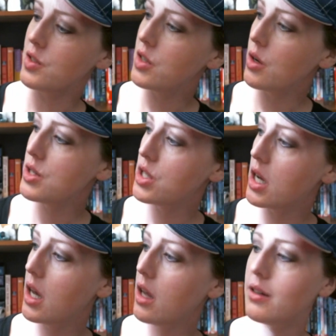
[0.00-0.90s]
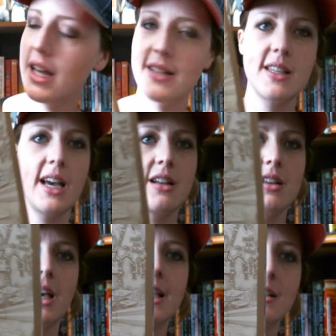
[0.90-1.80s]
Scotia, and that's kind
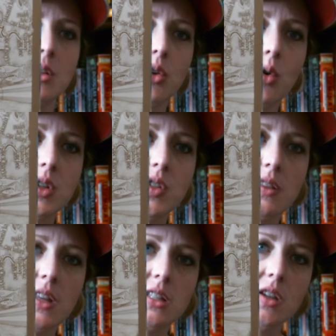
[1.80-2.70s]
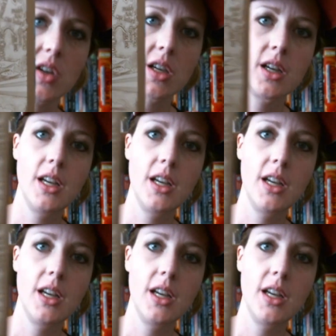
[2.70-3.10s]
of, I guess, the course that they took.